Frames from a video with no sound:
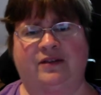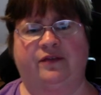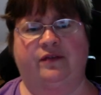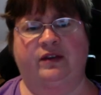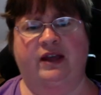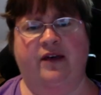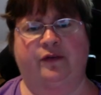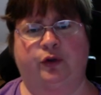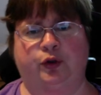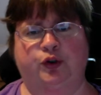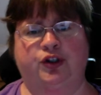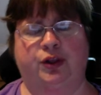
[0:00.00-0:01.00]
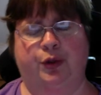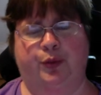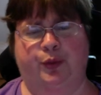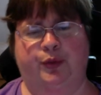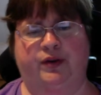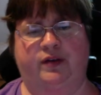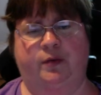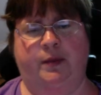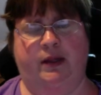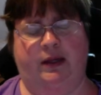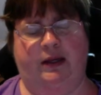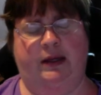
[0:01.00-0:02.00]
de-evolution through
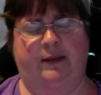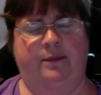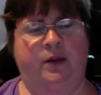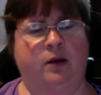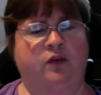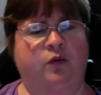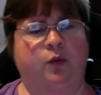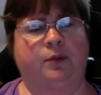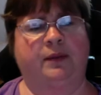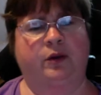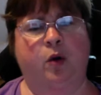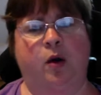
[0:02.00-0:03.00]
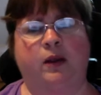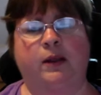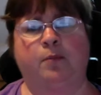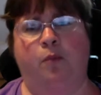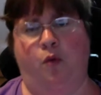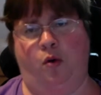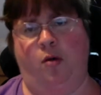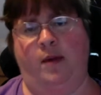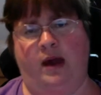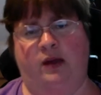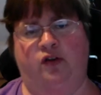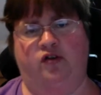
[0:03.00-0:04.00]
disability. So we're going to be talking more
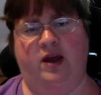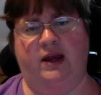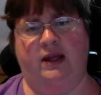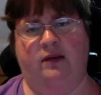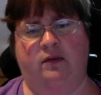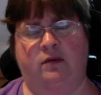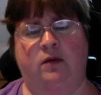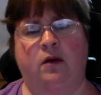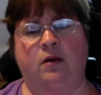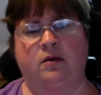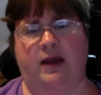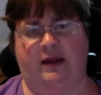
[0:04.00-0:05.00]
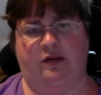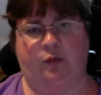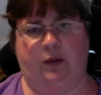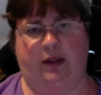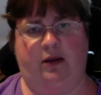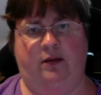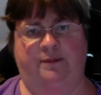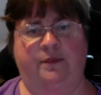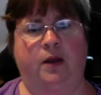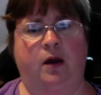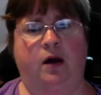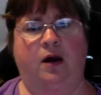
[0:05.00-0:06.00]
about eugenics next week.
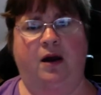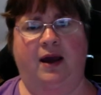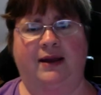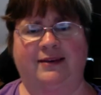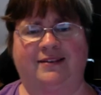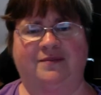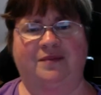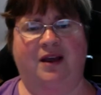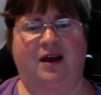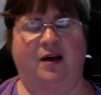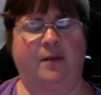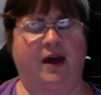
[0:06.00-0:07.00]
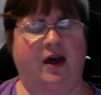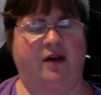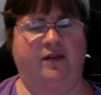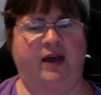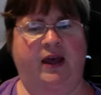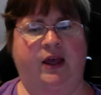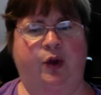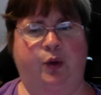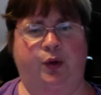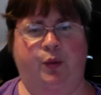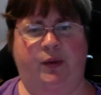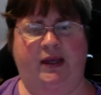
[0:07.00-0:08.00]
All right? Have a
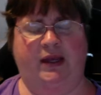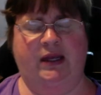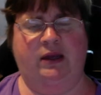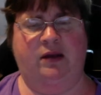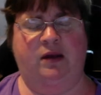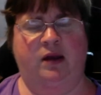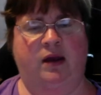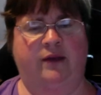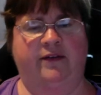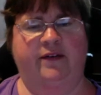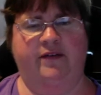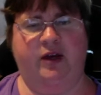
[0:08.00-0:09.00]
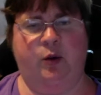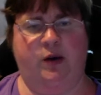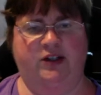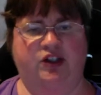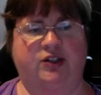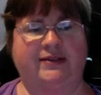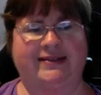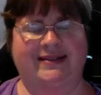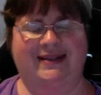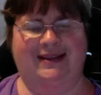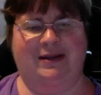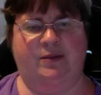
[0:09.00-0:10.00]
good week. If you have any questions,
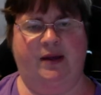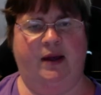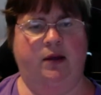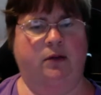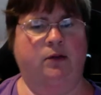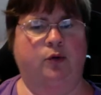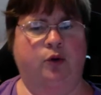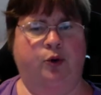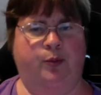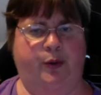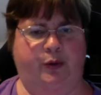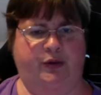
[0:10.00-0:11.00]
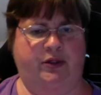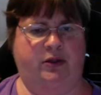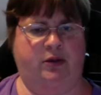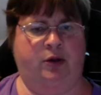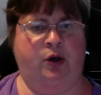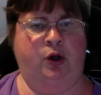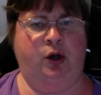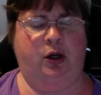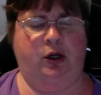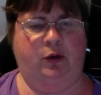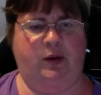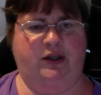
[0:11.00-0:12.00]
email or post
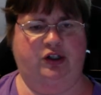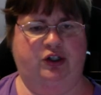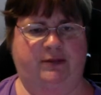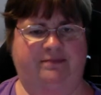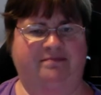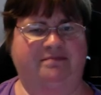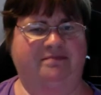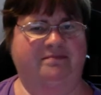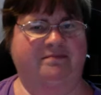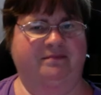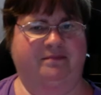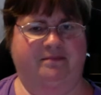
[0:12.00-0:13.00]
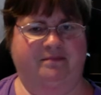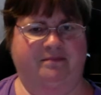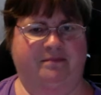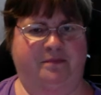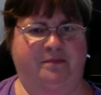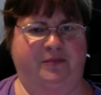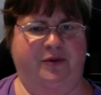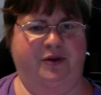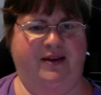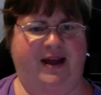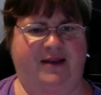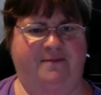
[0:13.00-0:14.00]
a question. Good
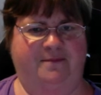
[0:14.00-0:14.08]
day.